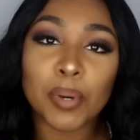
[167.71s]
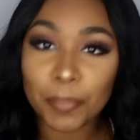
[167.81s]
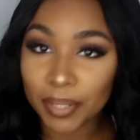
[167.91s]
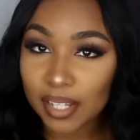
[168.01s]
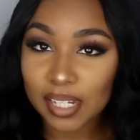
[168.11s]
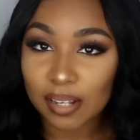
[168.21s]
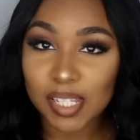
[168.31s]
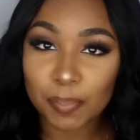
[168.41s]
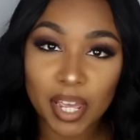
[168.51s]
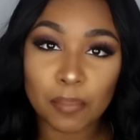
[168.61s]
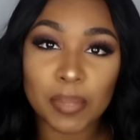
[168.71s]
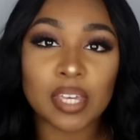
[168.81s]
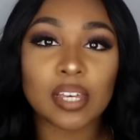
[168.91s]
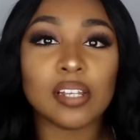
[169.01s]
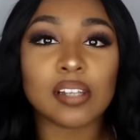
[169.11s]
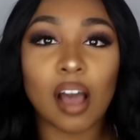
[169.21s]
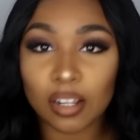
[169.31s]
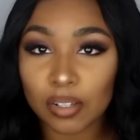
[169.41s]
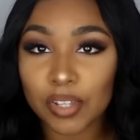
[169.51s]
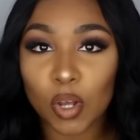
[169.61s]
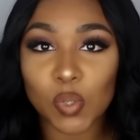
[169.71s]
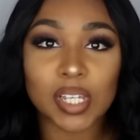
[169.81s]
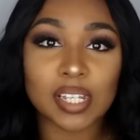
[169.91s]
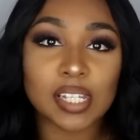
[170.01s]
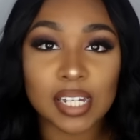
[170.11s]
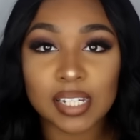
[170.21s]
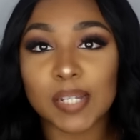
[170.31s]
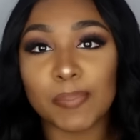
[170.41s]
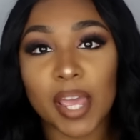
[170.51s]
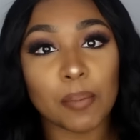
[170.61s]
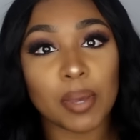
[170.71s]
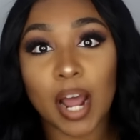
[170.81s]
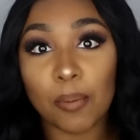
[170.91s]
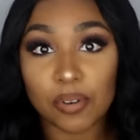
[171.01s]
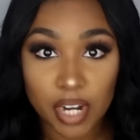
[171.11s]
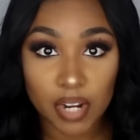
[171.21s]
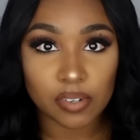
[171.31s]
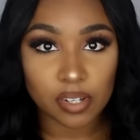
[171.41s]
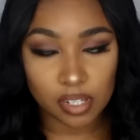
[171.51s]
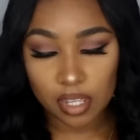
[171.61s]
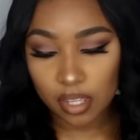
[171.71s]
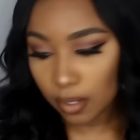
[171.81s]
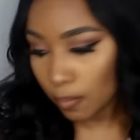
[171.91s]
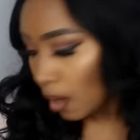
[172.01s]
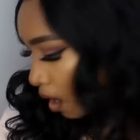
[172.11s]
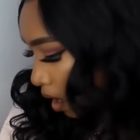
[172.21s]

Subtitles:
But please don't spam me, because all of those get sent to spam and I will never see them.